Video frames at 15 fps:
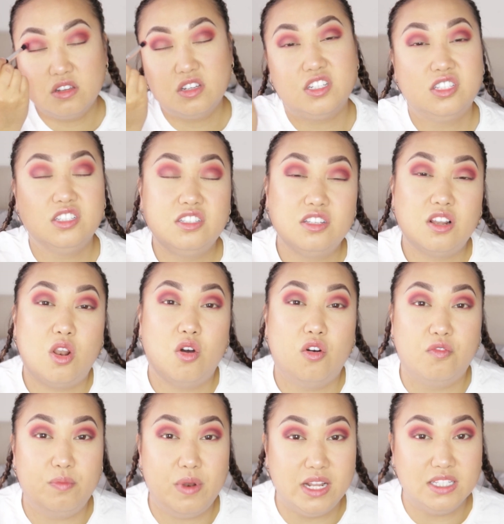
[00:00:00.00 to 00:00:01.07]
There's just a lot
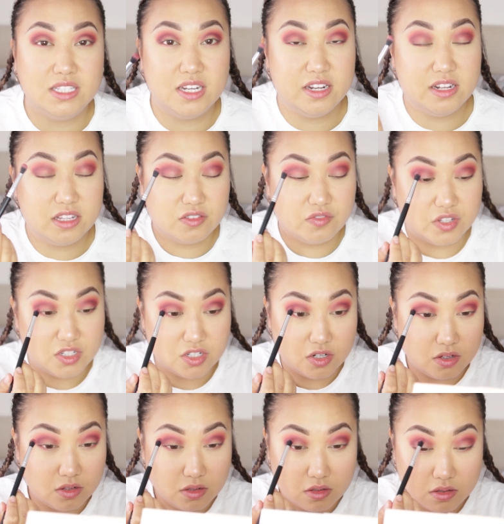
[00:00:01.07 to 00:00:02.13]
of blending in this video.
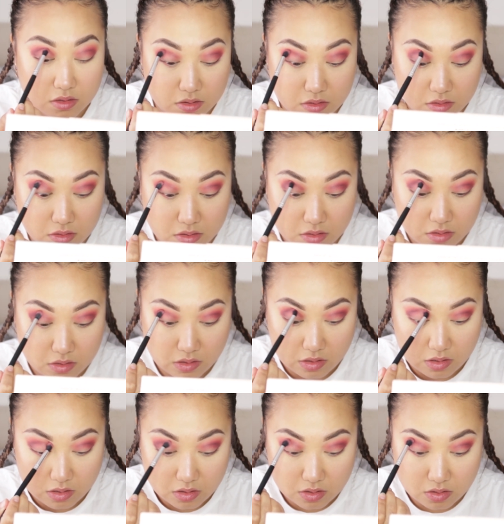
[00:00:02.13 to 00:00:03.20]

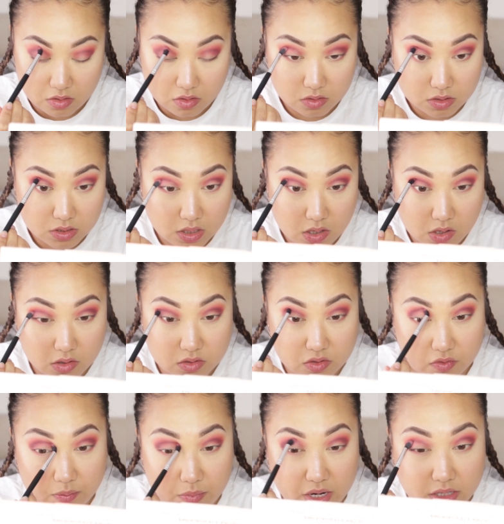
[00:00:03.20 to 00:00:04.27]
Lots and lots
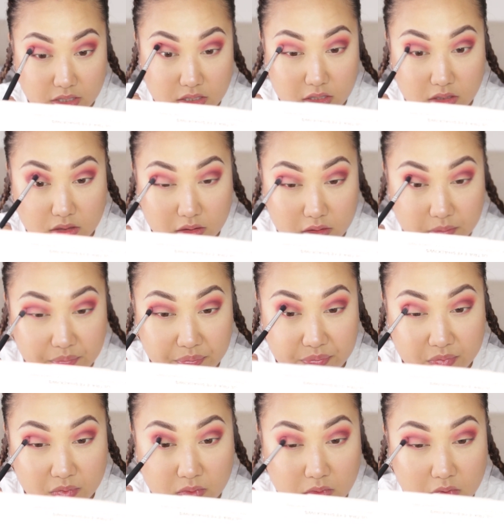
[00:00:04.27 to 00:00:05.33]
of blending.
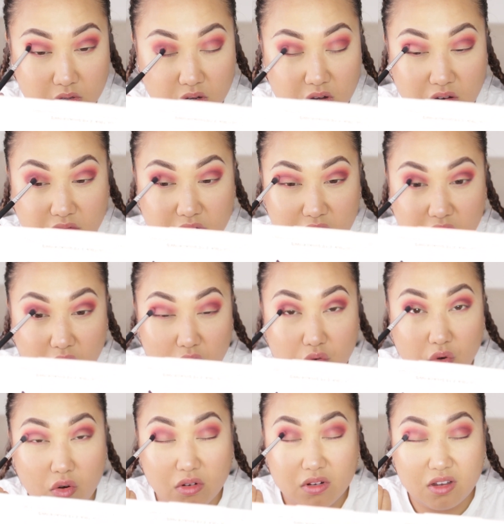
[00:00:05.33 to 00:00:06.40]
You can't really go
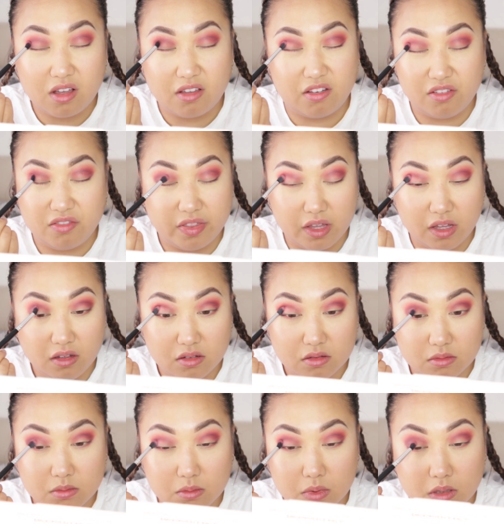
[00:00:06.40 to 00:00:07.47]
wrong, I don't think.
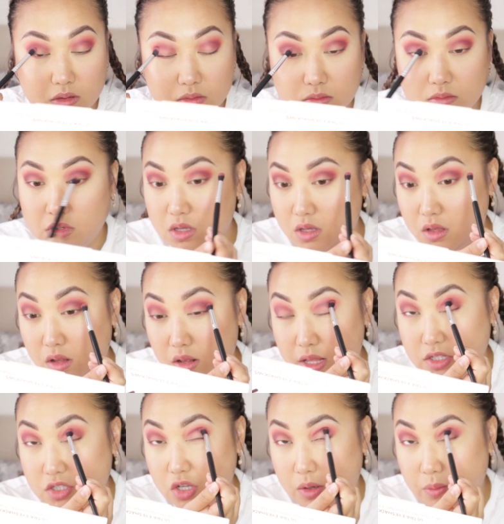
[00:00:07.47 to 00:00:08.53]
Well,
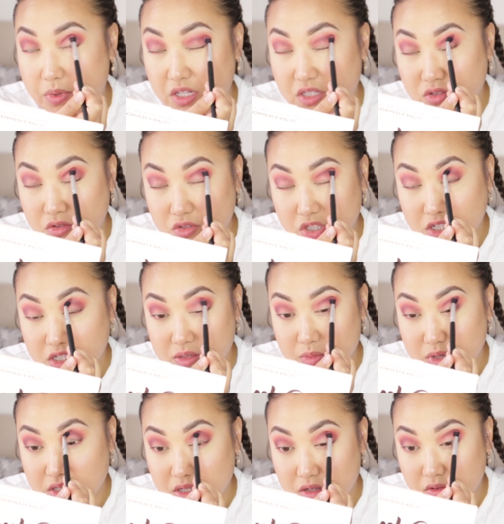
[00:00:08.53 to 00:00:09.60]
let's hope. Let's not jinx
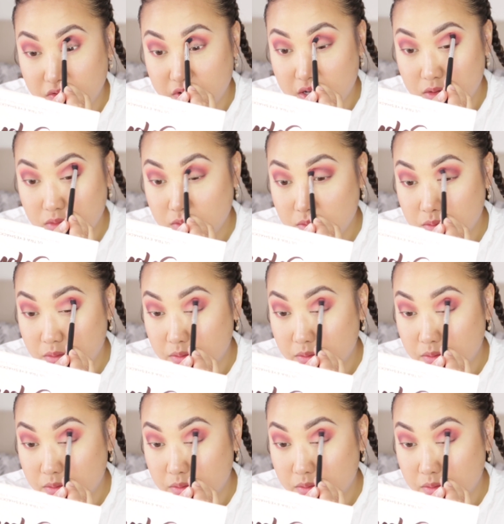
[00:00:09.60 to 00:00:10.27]
myself now.